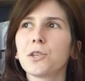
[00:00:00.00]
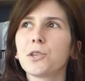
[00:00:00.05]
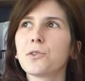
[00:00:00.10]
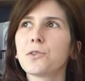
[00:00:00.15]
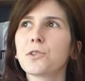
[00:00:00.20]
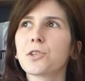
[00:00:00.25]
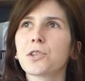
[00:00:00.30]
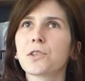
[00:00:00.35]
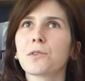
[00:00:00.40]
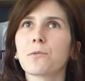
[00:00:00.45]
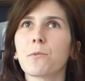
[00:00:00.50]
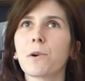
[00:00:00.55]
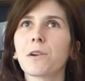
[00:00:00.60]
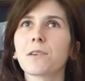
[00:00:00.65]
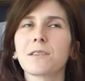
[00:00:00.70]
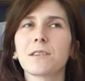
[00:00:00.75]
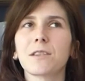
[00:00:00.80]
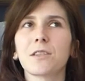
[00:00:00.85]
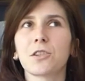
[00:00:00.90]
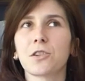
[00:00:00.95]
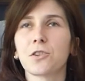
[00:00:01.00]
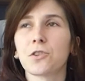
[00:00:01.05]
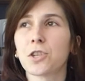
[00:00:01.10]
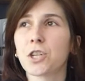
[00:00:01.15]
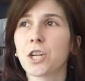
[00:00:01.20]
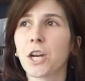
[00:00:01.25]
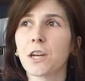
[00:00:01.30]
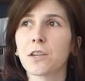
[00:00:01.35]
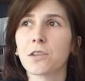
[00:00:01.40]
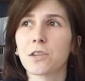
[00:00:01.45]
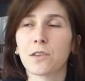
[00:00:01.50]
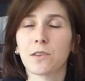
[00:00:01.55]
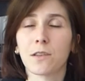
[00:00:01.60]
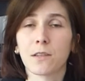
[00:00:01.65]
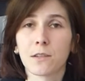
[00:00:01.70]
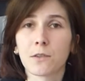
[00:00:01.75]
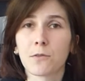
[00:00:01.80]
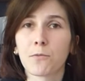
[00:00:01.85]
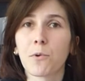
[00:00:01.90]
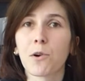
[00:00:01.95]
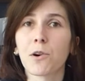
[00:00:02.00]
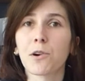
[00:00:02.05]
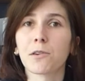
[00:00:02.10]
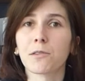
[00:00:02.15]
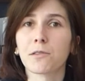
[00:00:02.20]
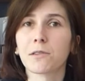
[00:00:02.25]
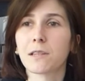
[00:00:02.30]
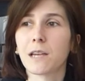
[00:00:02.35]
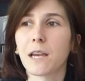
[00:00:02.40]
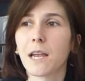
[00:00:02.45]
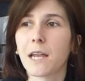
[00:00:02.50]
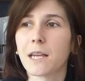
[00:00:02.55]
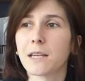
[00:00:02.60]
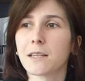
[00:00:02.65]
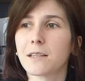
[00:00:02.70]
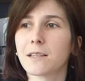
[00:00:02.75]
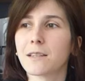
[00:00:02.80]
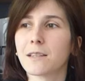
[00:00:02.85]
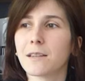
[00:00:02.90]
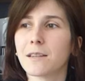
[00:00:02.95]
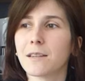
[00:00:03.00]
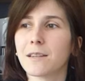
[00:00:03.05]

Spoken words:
you just wanted to change this world and